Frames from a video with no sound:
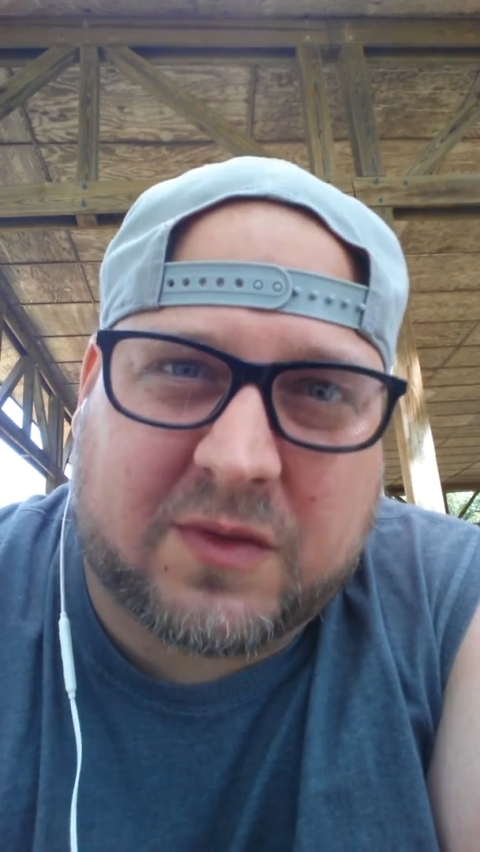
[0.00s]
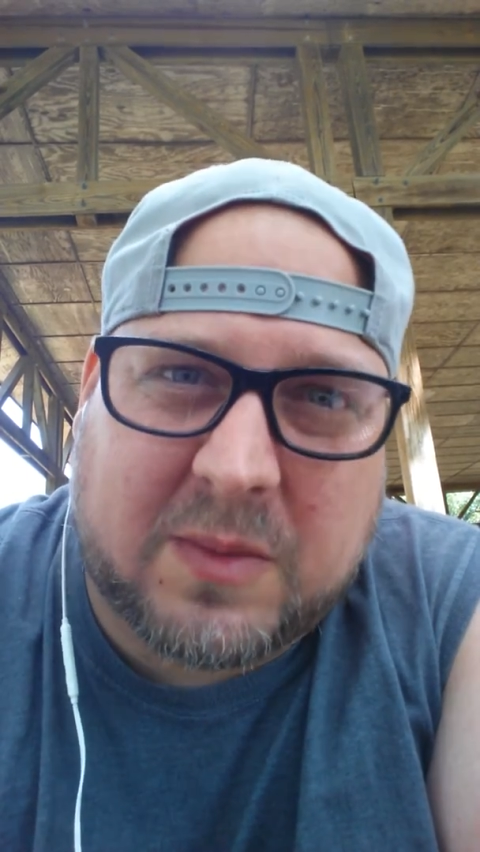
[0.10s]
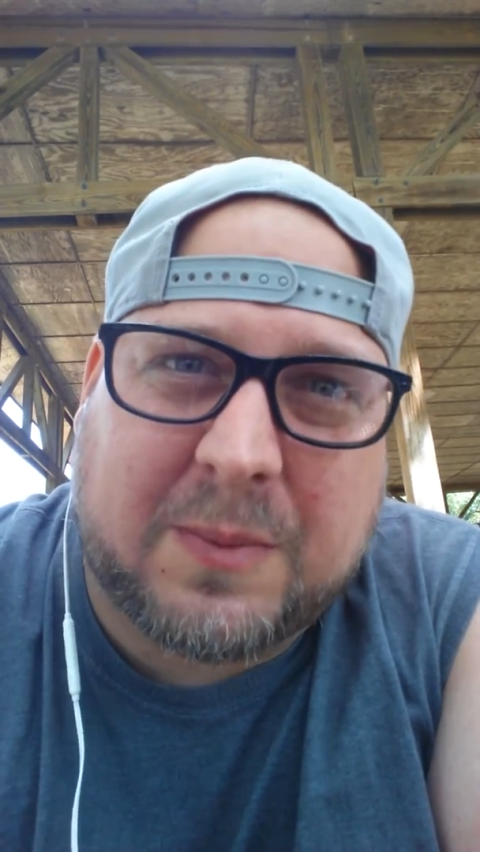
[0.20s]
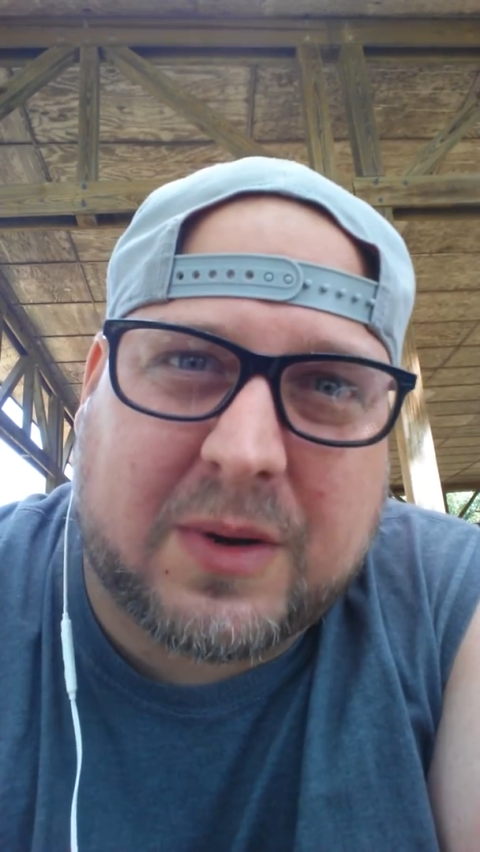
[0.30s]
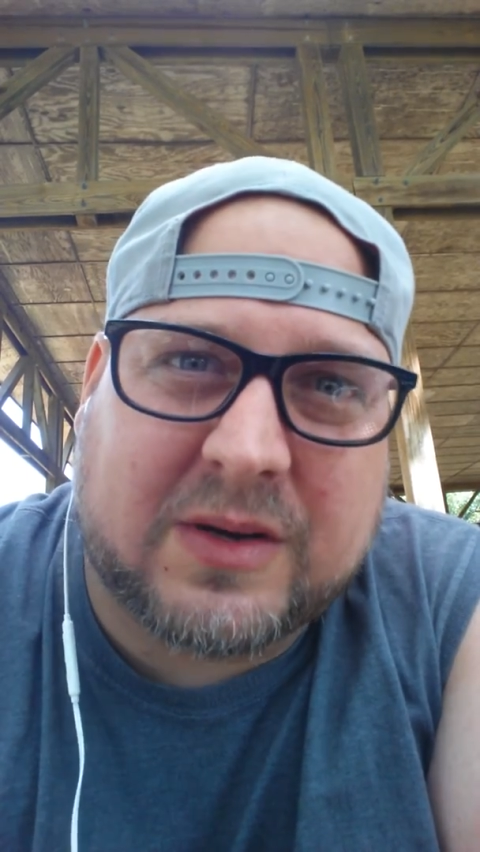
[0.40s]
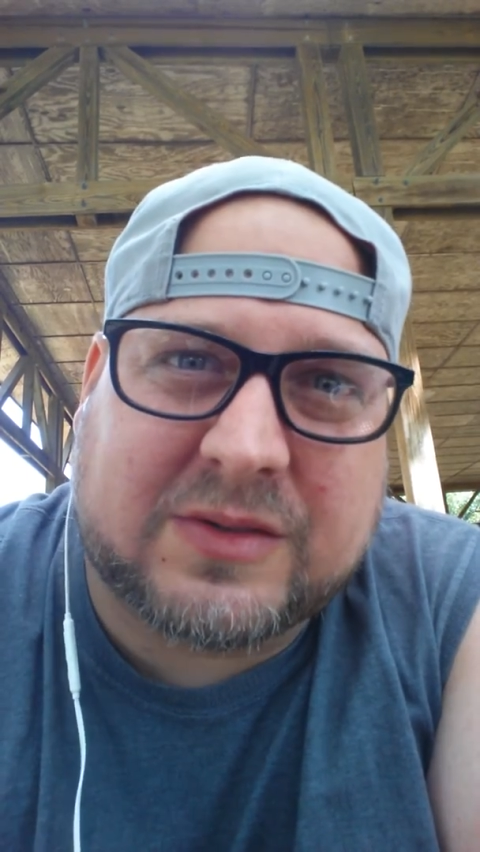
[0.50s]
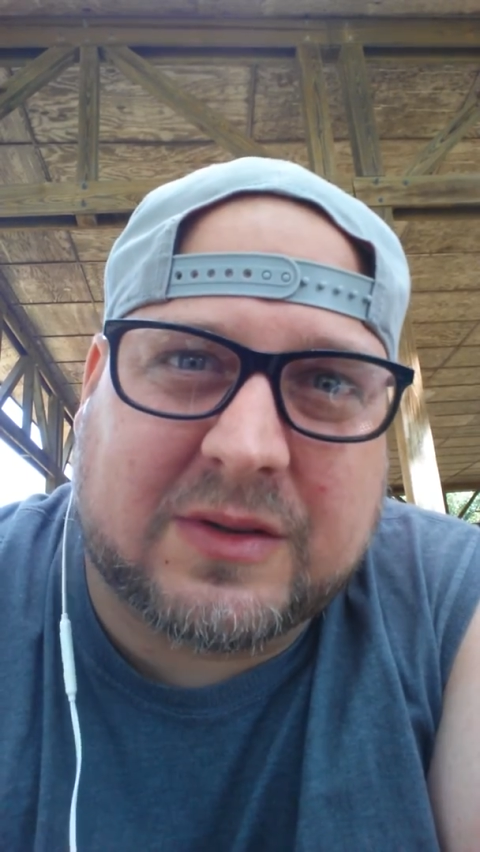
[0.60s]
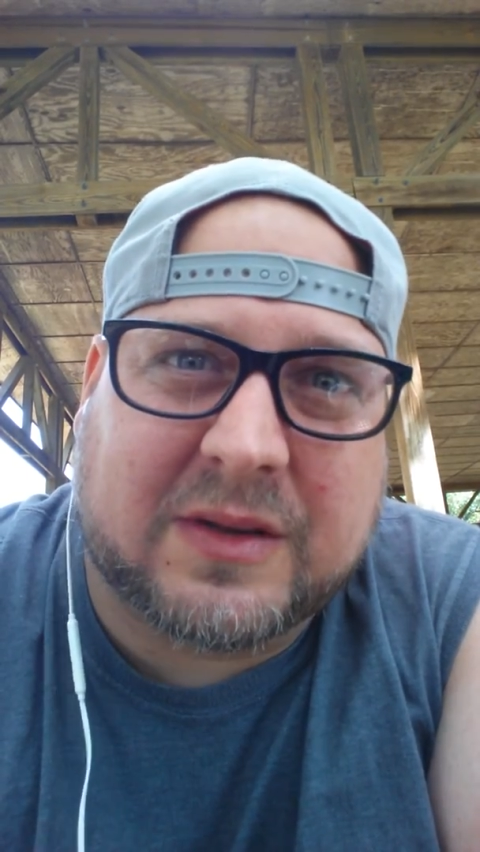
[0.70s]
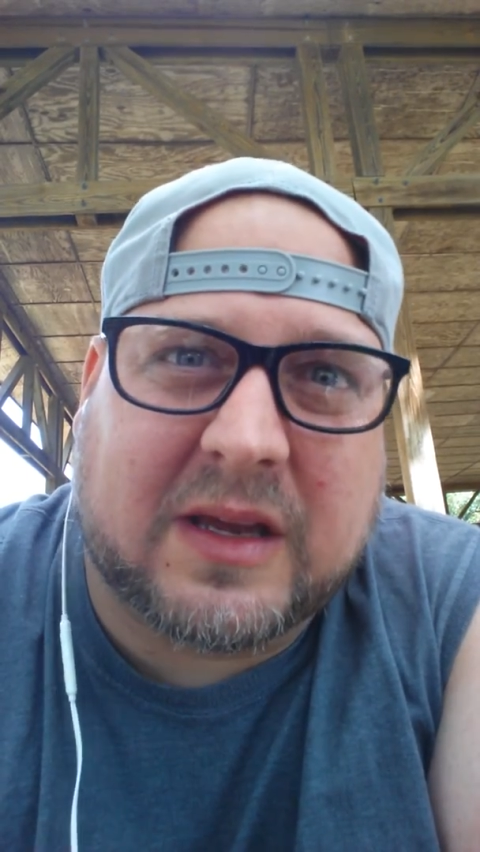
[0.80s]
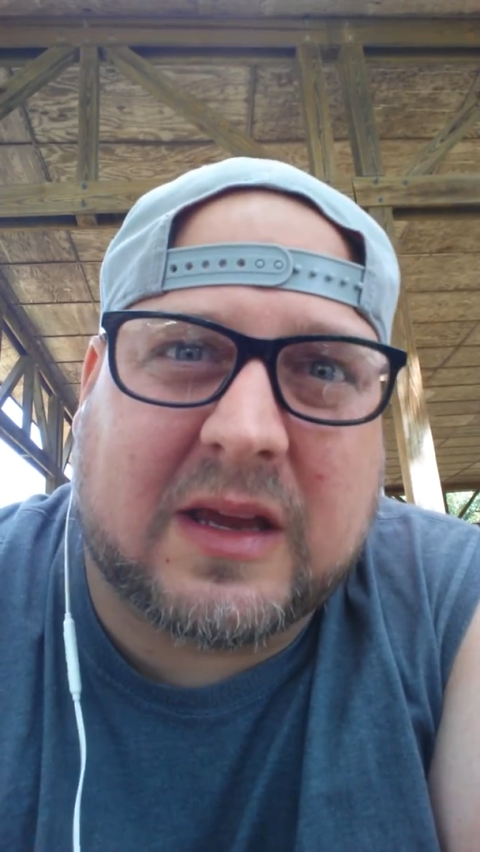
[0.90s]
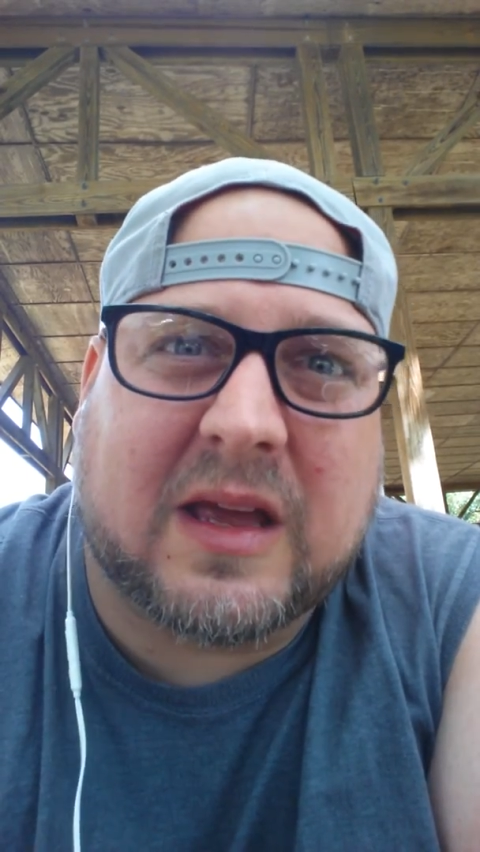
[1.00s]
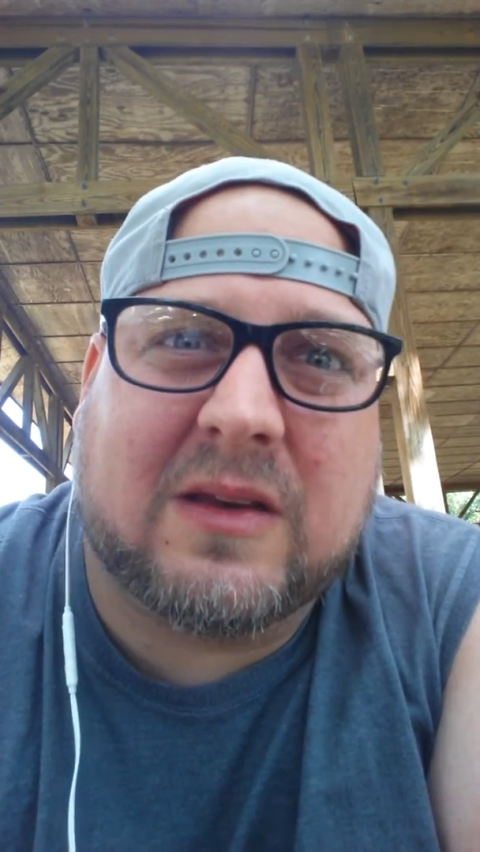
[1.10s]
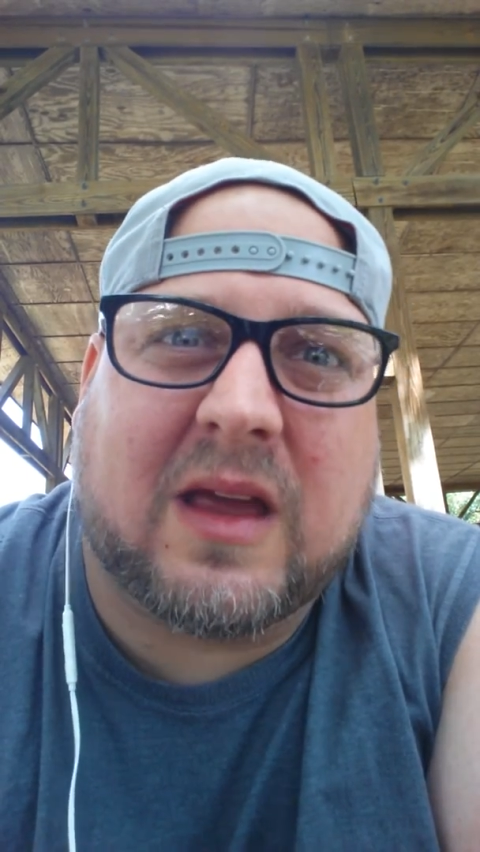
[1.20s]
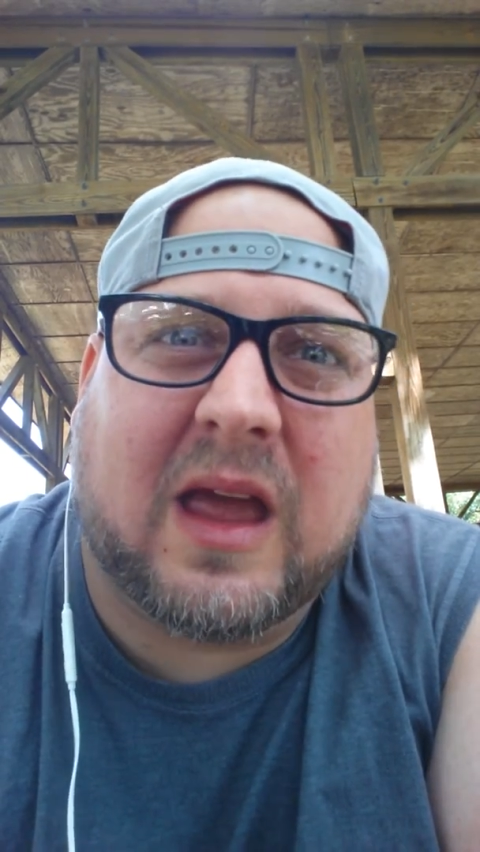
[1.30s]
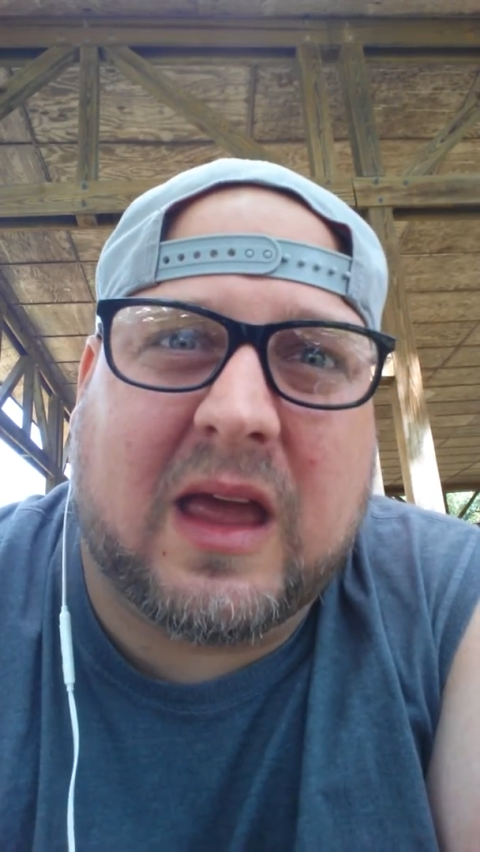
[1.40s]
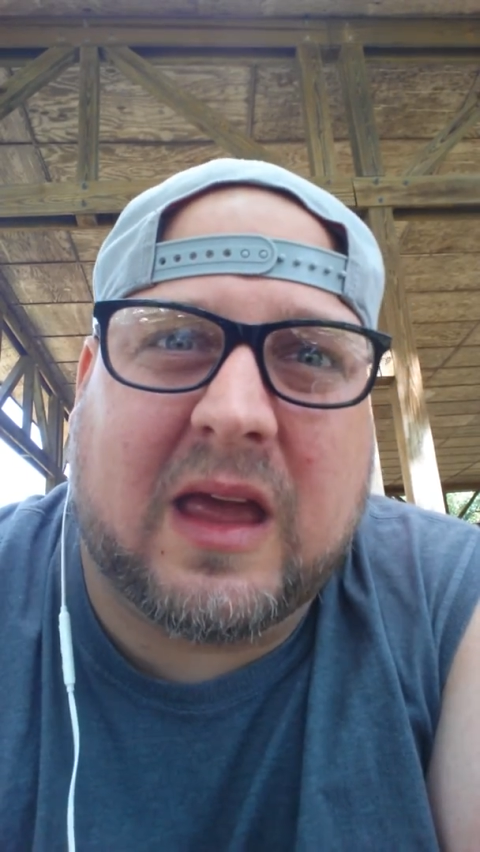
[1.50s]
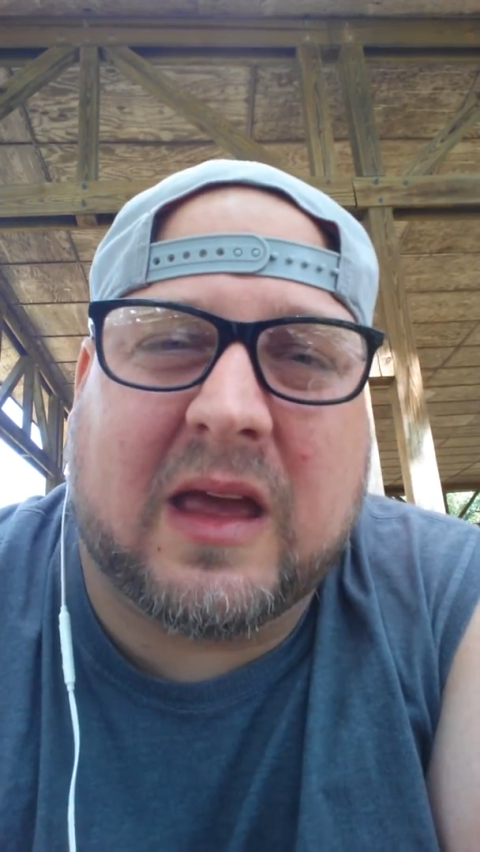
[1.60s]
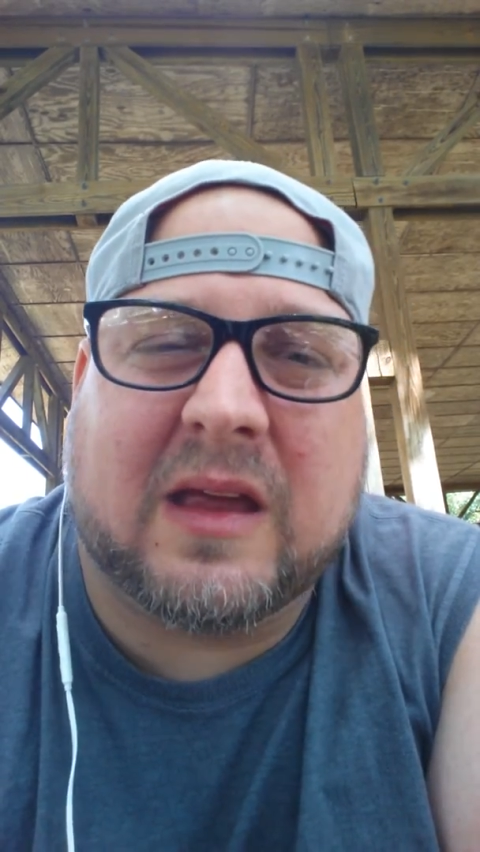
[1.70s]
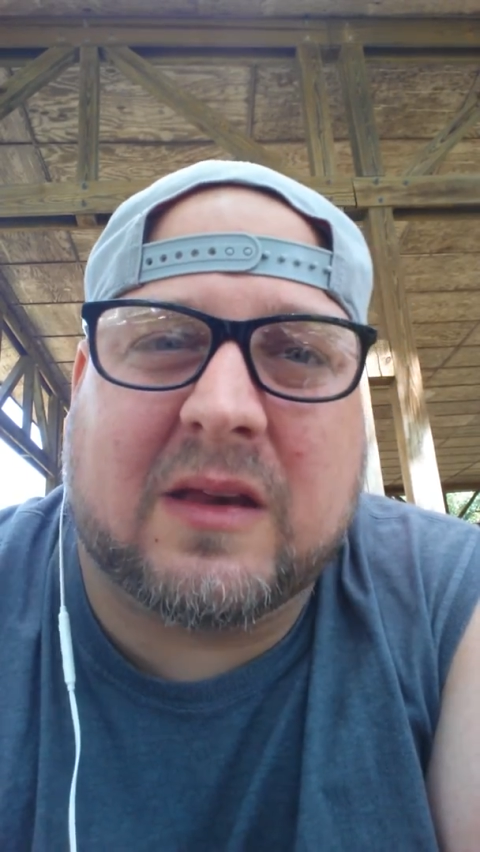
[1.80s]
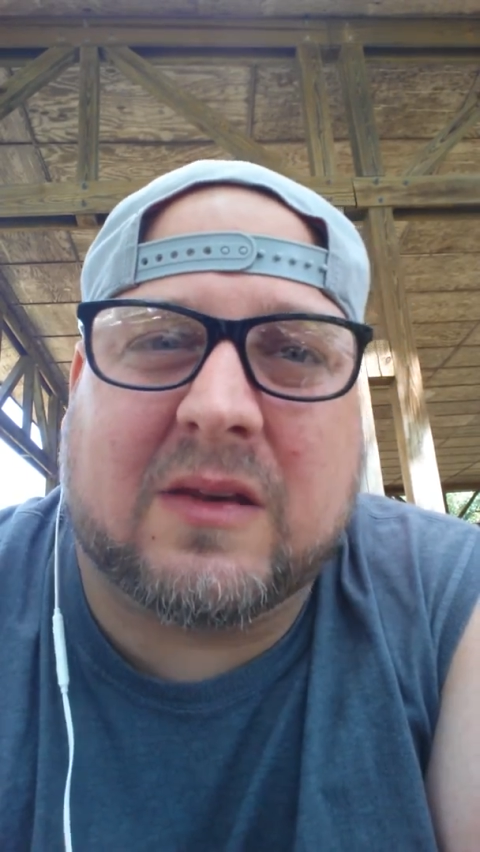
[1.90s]
for me personally,
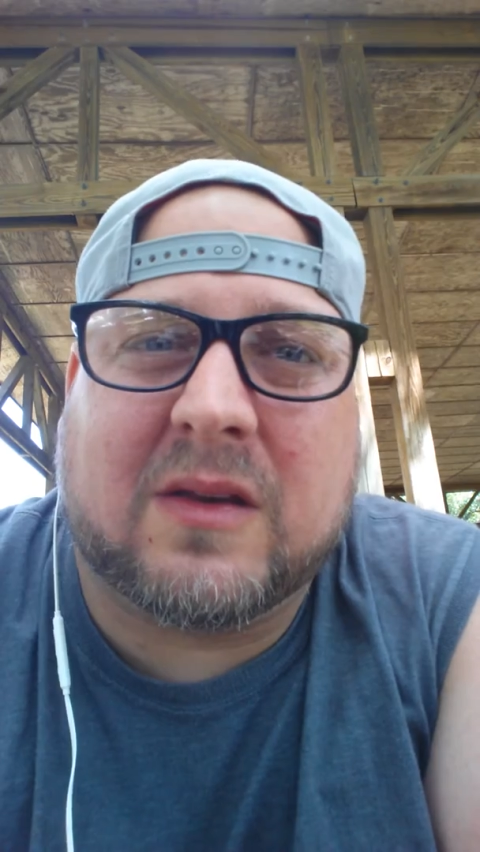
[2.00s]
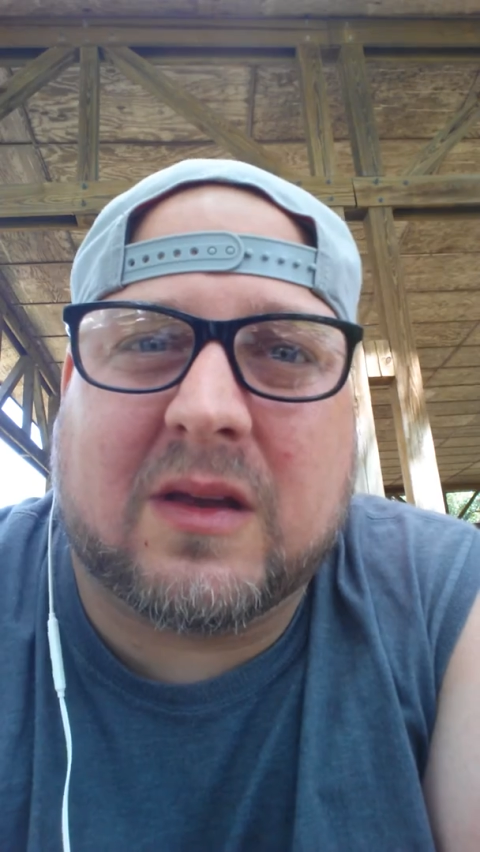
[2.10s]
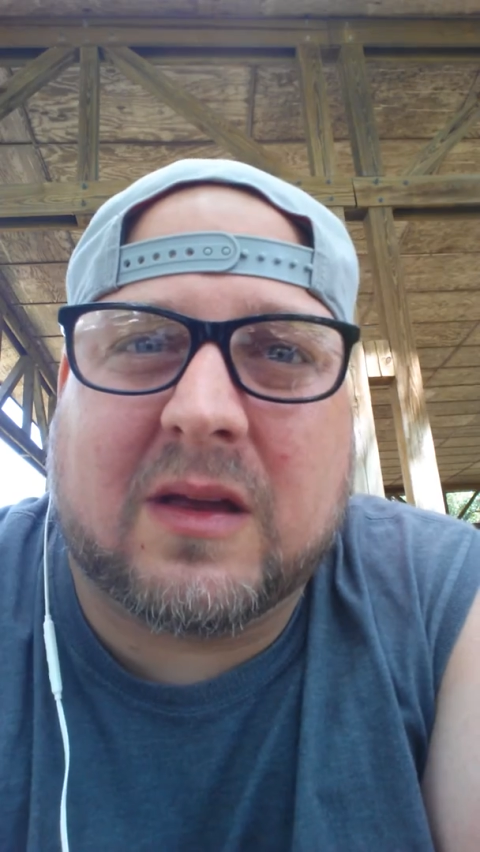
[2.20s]
and